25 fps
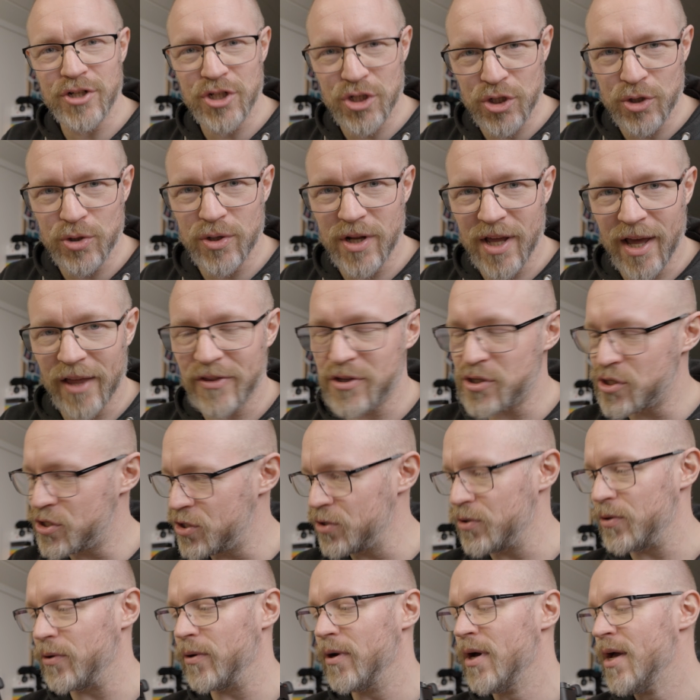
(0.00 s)
do that
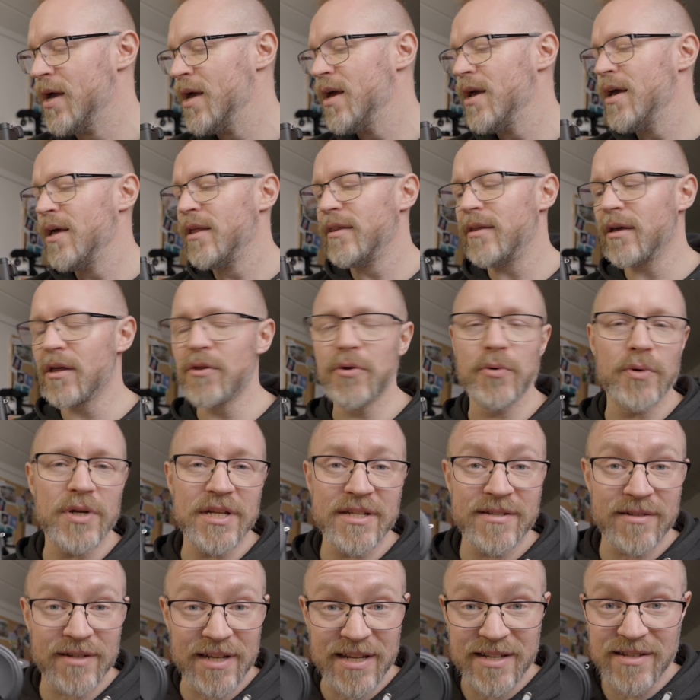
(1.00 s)
too. The other
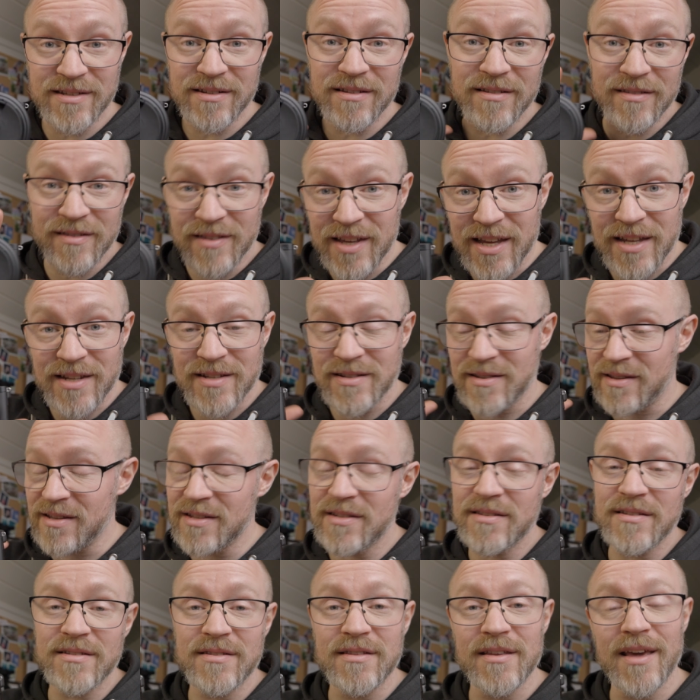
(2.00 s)
reason is this.
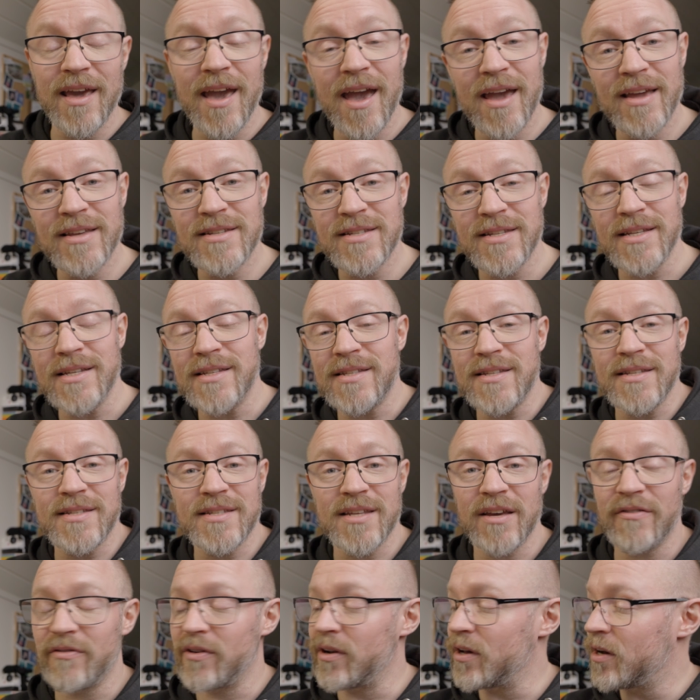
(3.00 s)
This is the
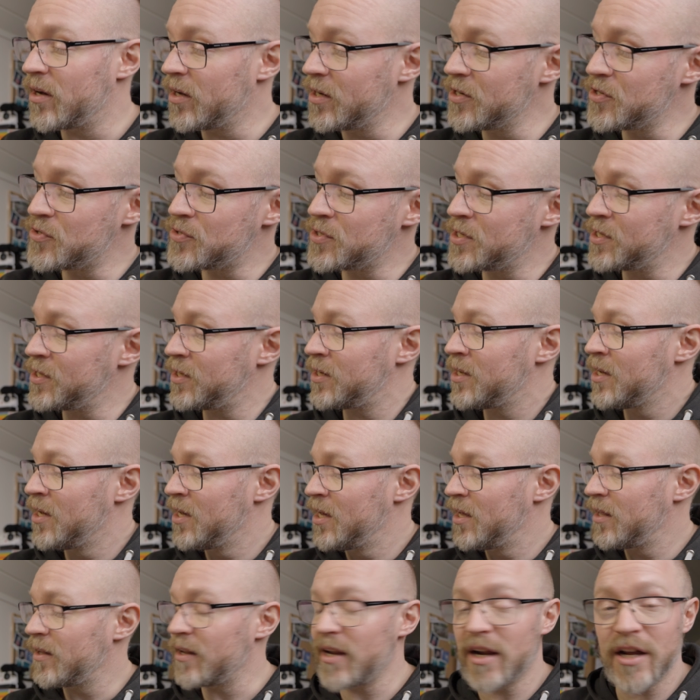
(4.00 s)
A6700
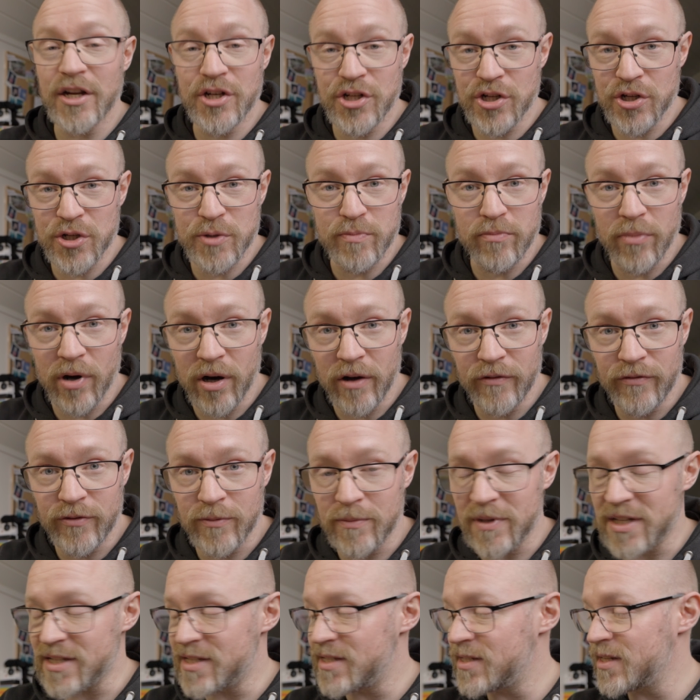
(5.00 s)
that I just bought for
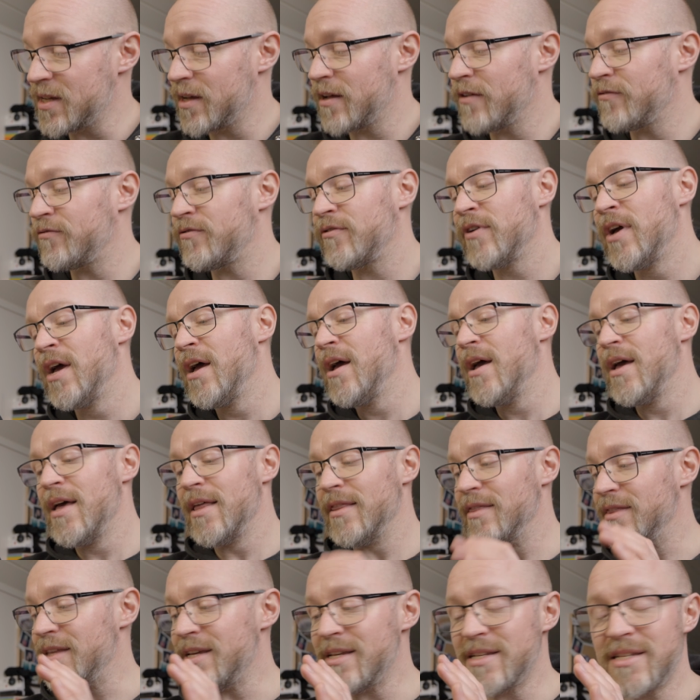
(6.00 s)
myself.
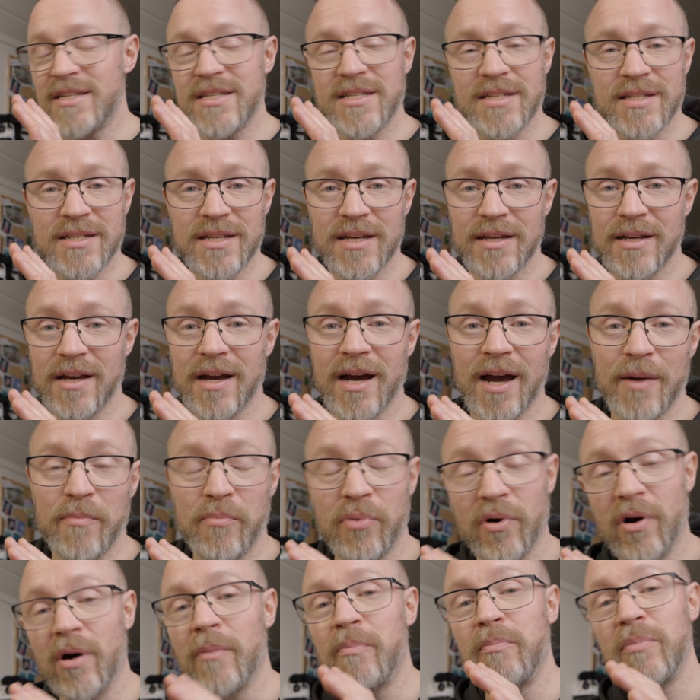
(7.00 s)
This I
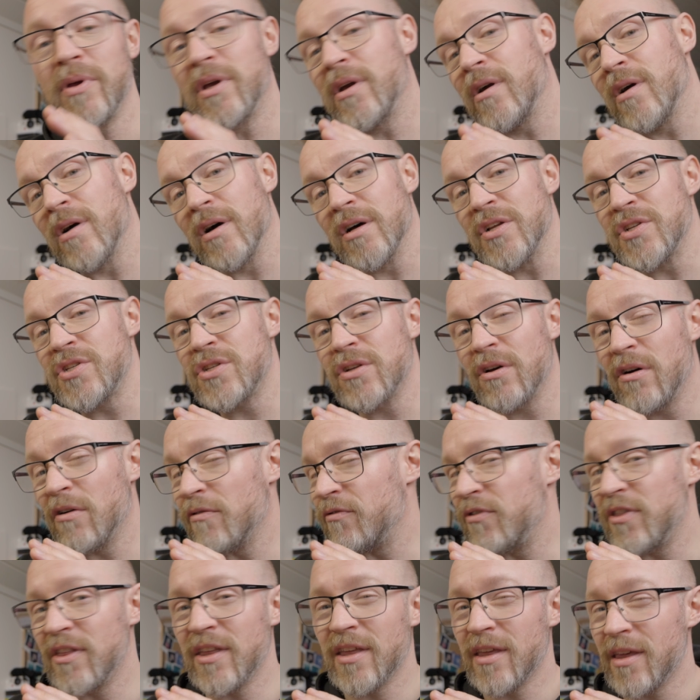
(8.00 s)
bought because
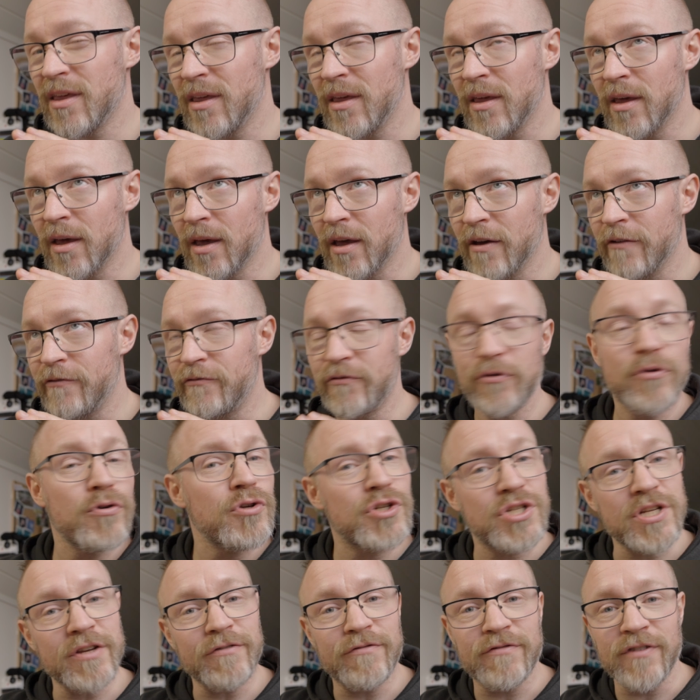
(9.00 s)
of the
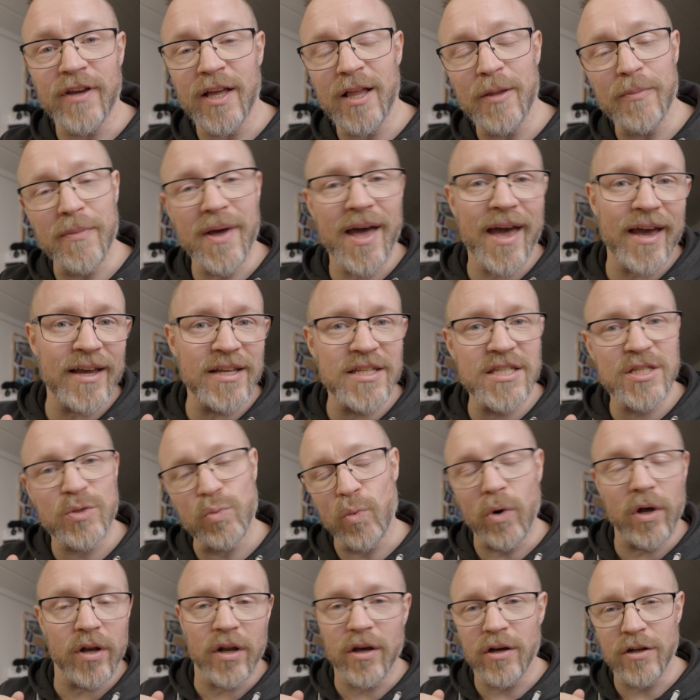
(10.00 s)
Fujifilm
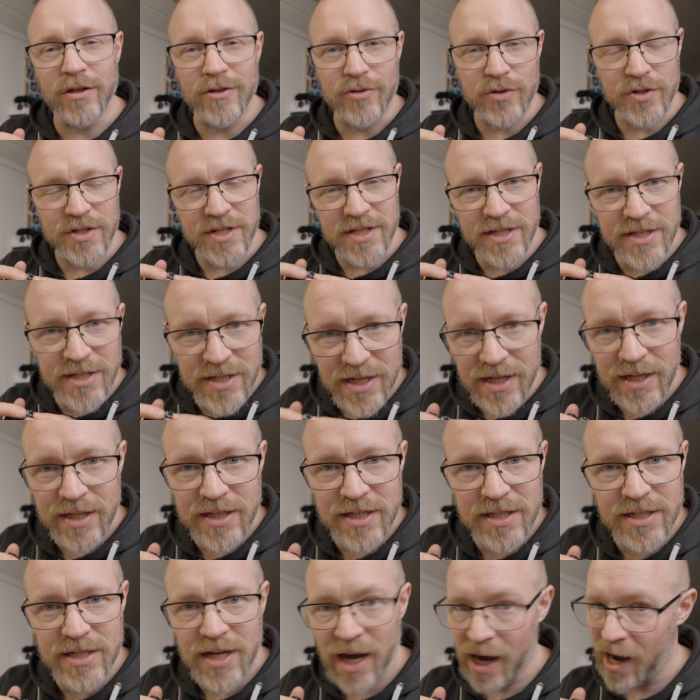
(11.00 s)

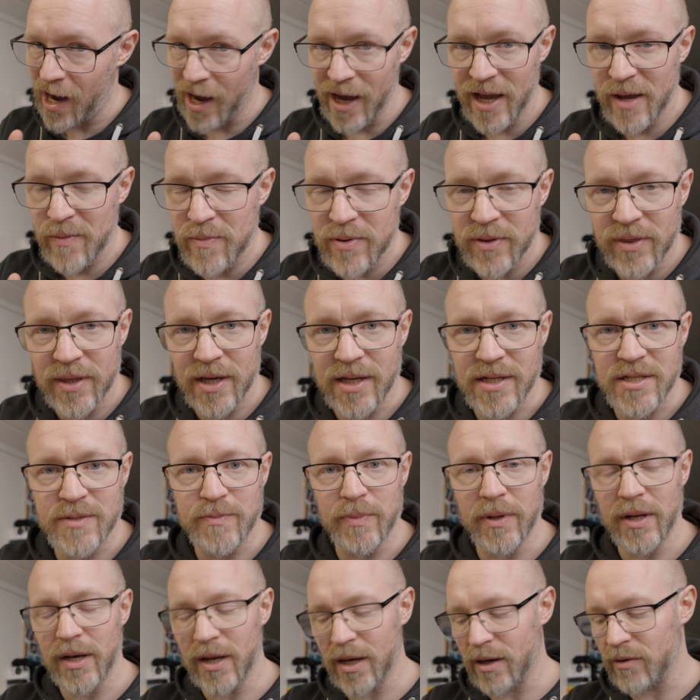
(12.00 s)
X106 hype that's
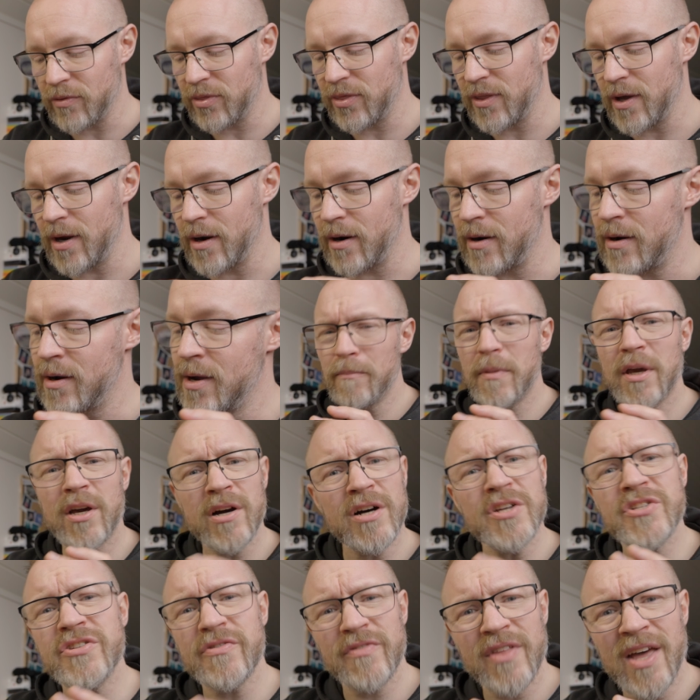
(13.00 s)
been out there.
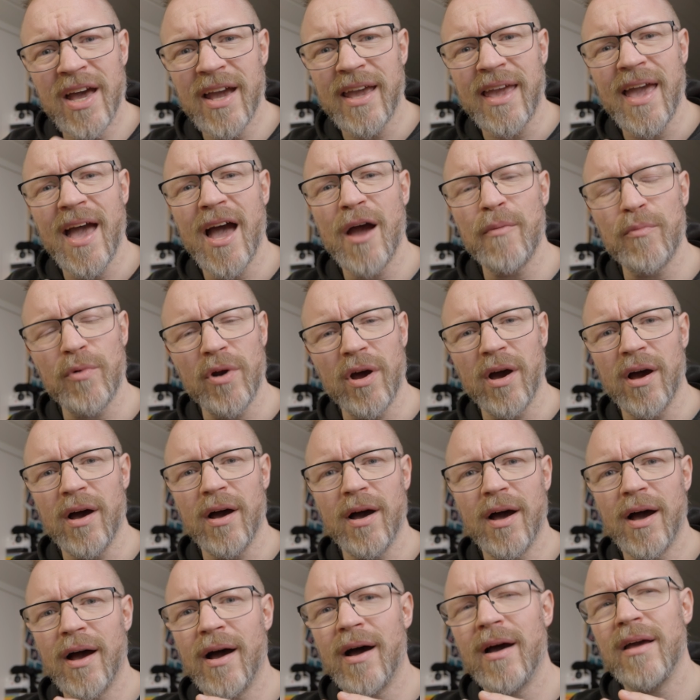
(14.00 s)
Because of that camera,
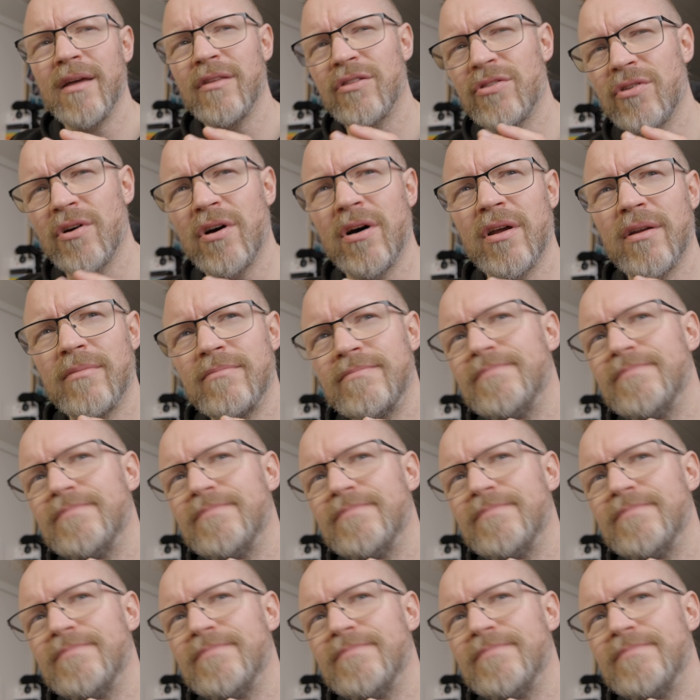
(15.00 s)
I thought,